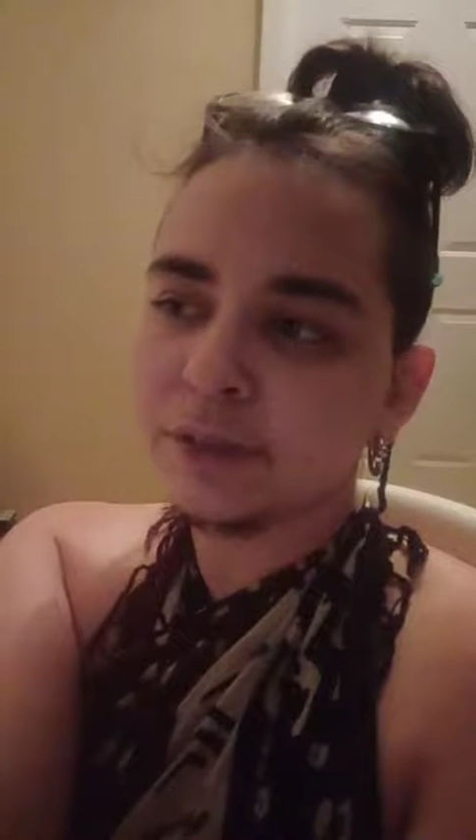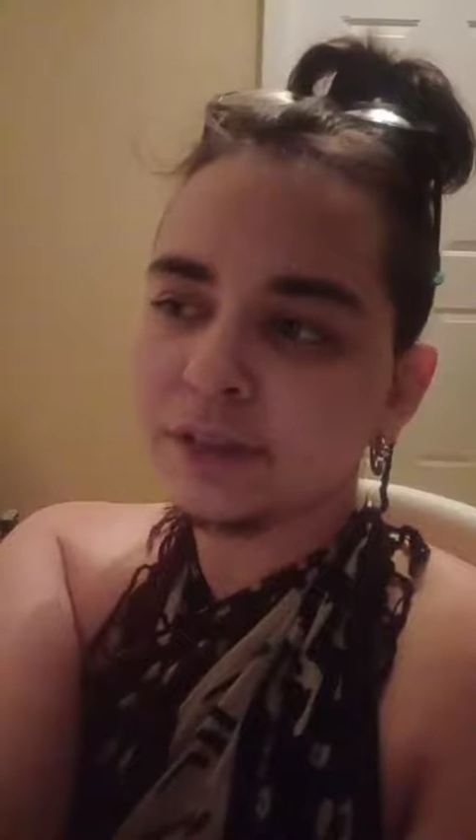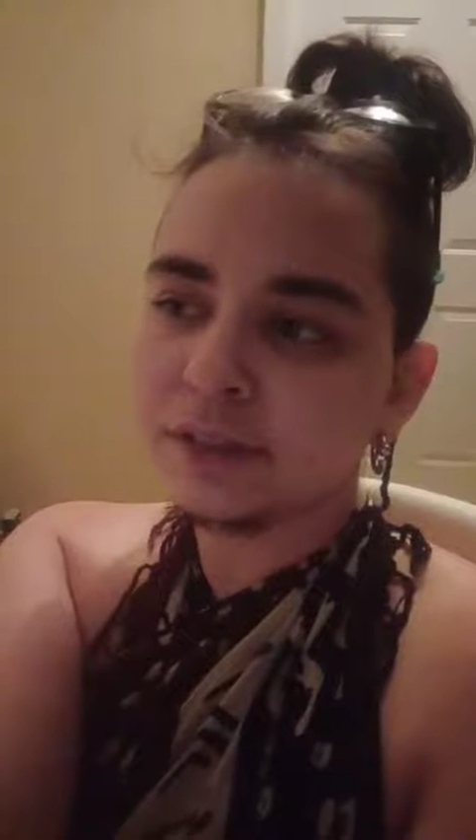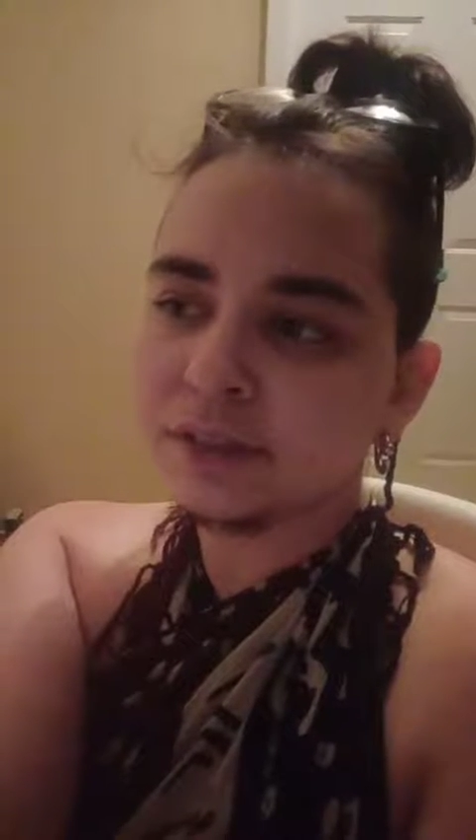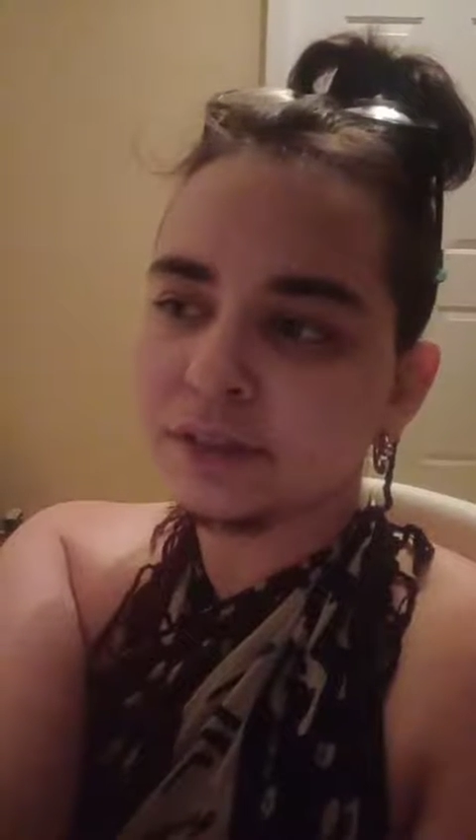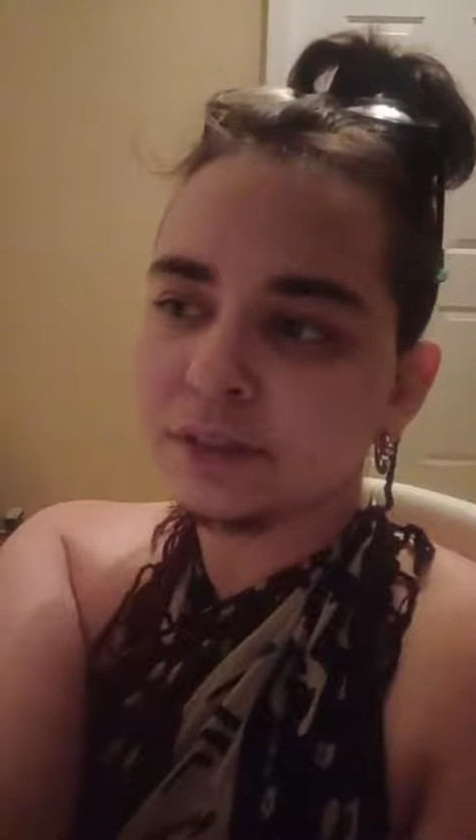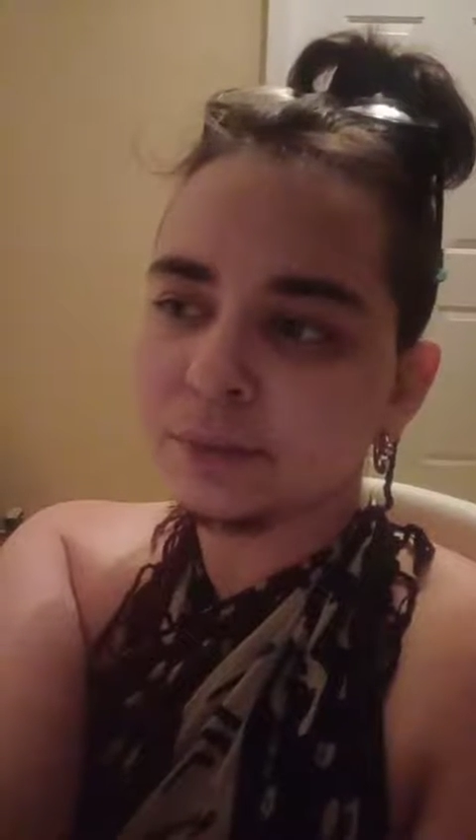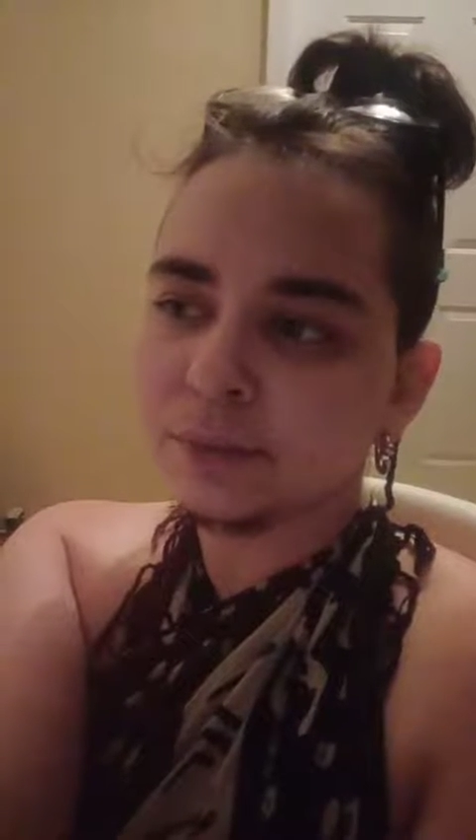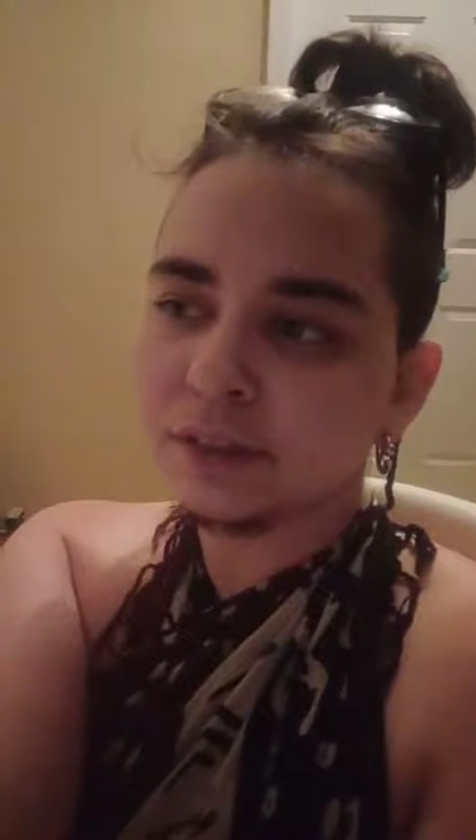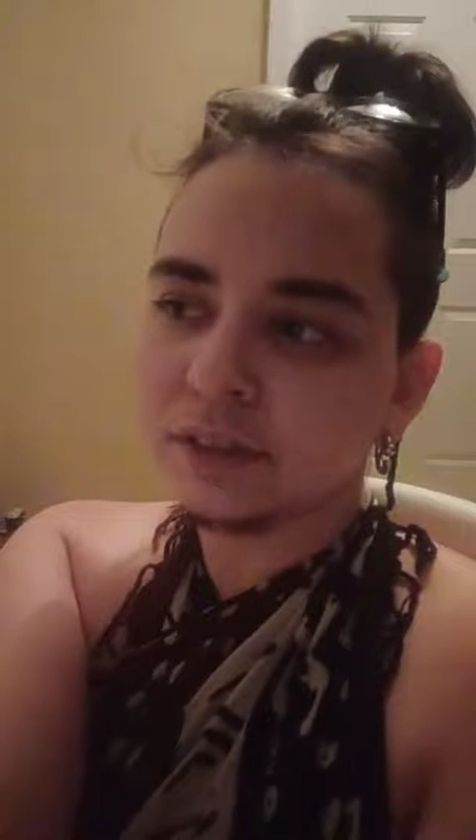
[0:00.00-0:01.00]
basically
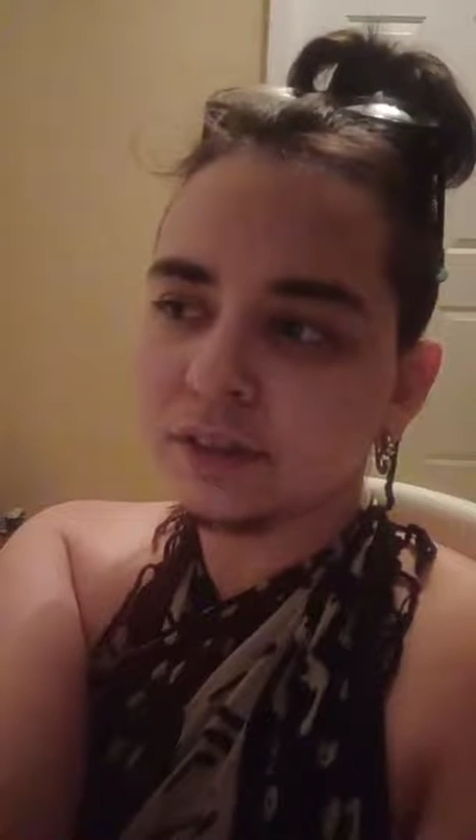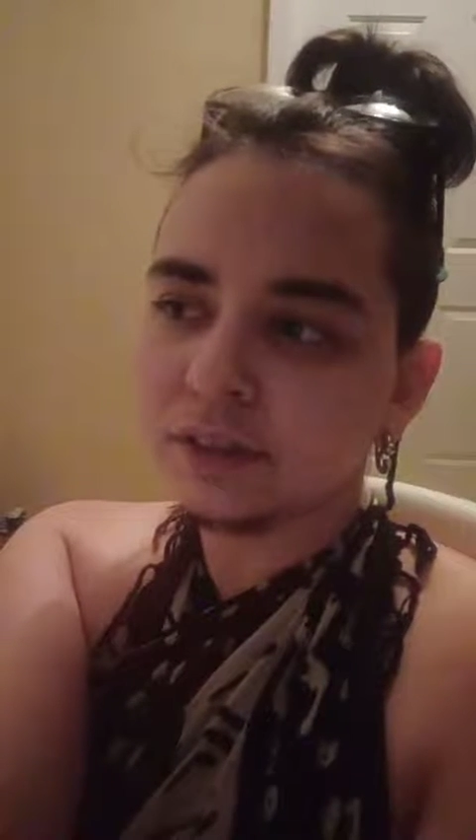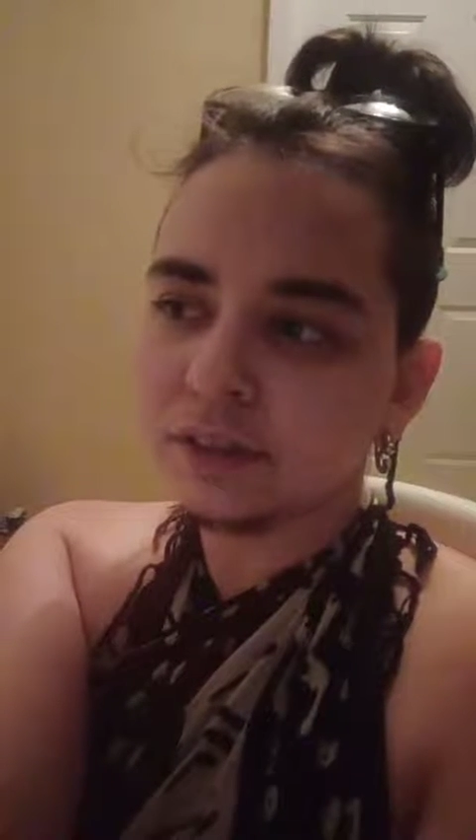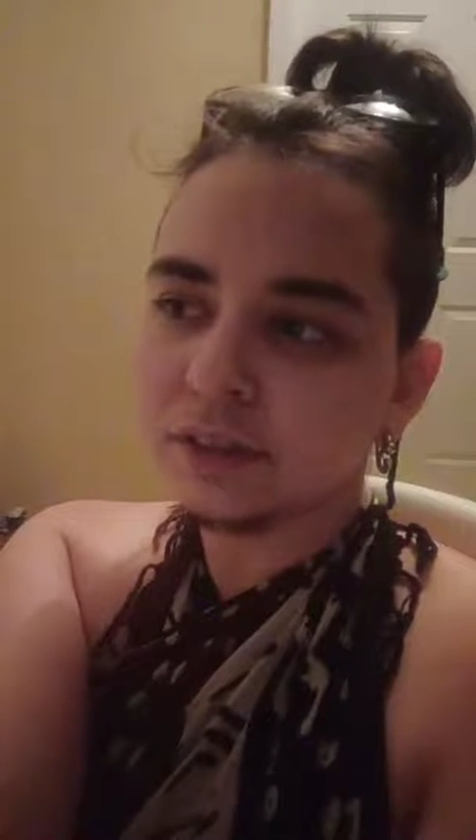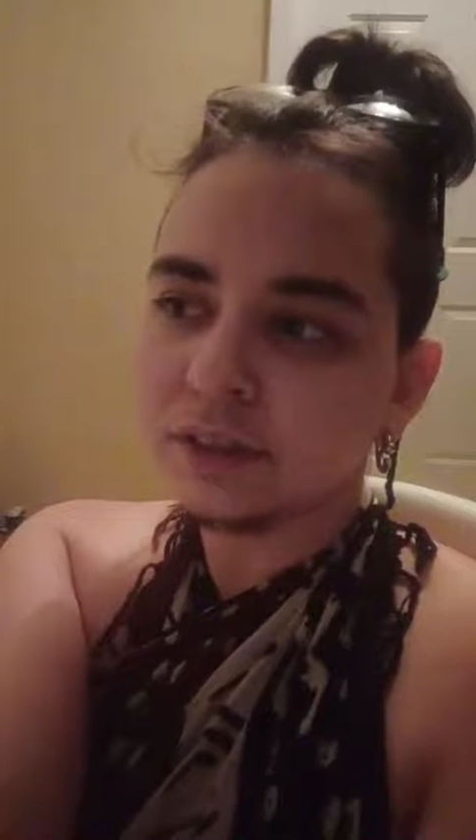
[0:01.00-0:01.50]
with,